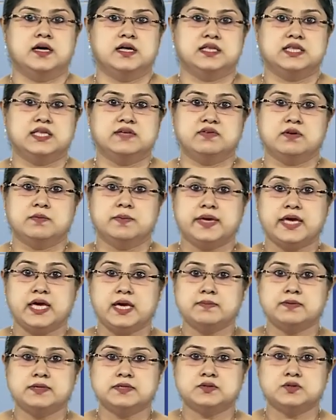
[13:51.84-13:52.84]
They will be
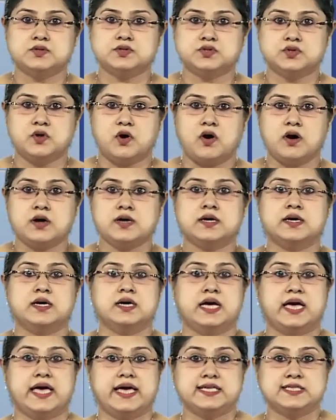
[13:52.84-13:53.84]
able to talk,
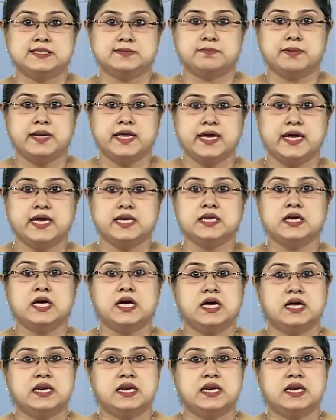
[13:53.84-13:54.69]
explain,